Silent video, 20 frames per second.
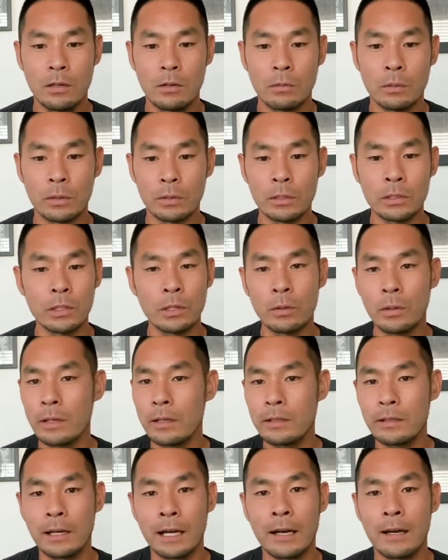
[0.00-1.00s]
Well, you know
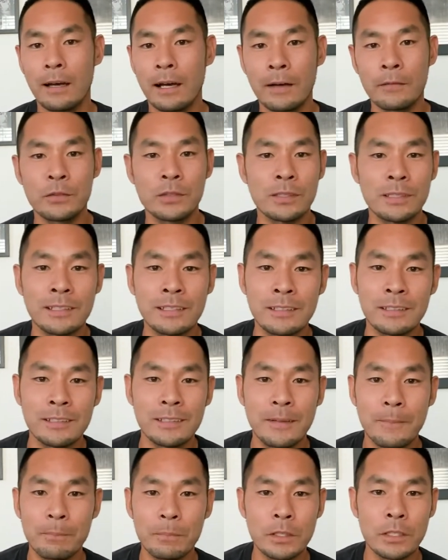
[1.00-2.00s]
what? I, have
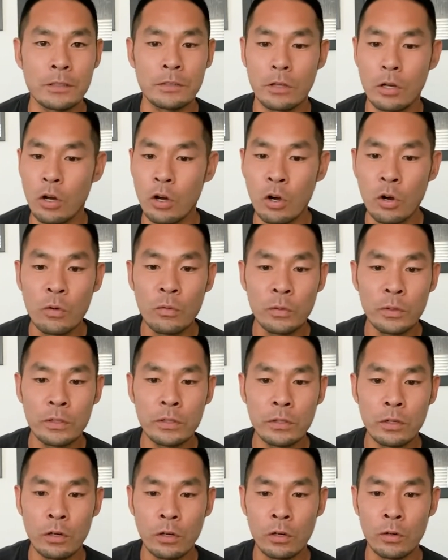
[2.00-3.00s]
seen this over
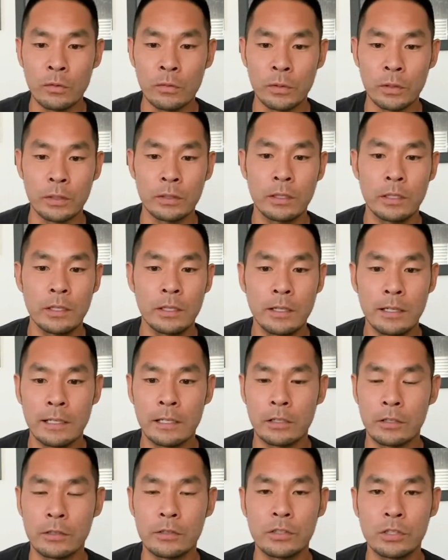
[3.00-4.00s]
and over
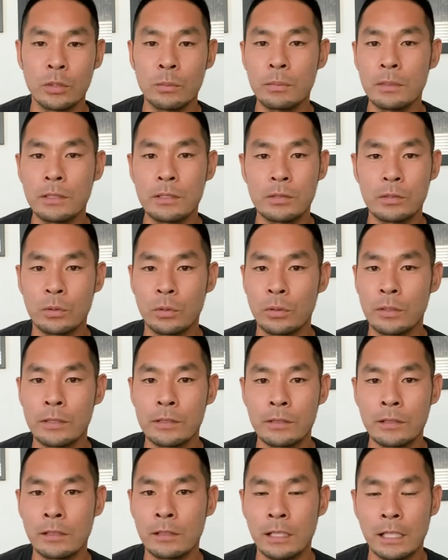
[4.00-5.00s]
and heard so many
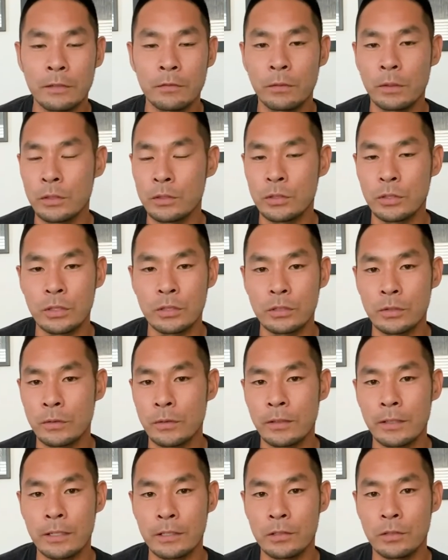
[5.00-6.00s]
stories in the life of our church over
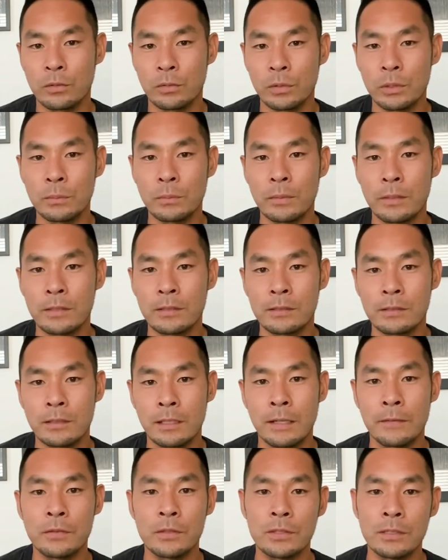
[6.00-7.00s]
the last three months.
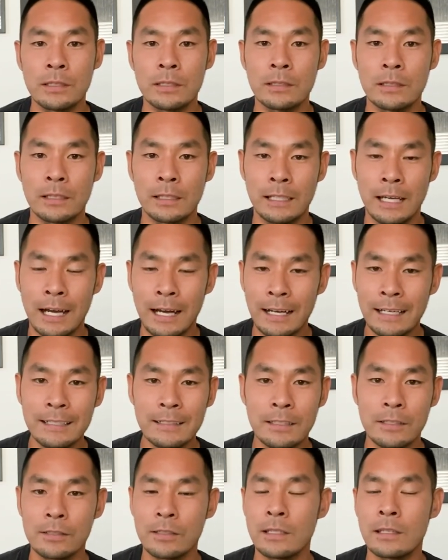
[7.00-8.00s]
I've seen the
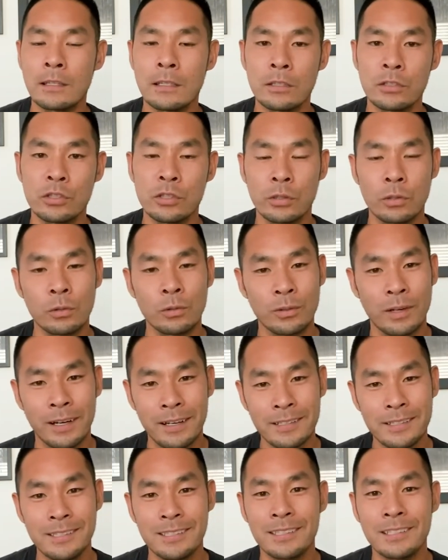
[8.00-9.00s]
kindness and the
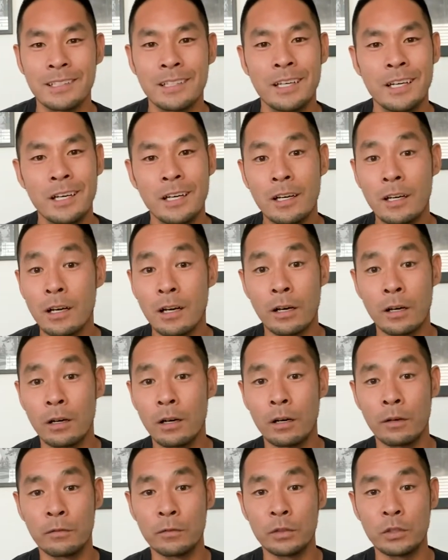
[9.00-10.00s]
generosity of,
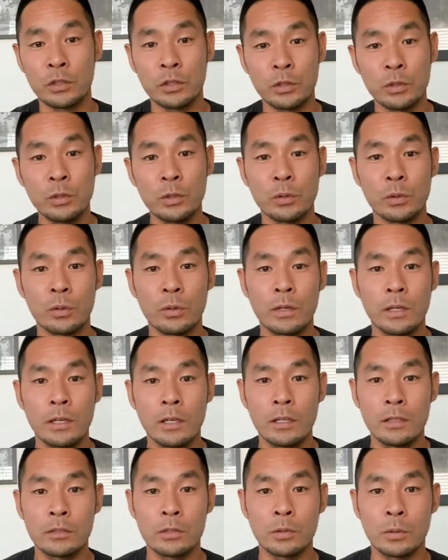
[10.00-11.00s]
of you
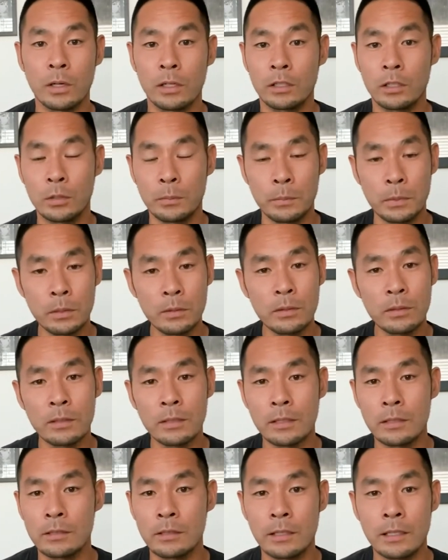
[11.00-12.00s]
to our
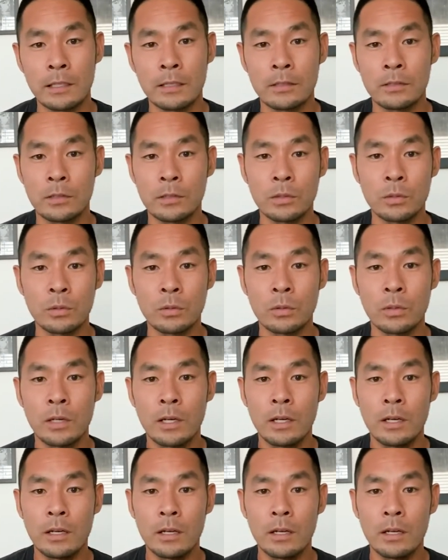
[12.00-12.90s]
communities and to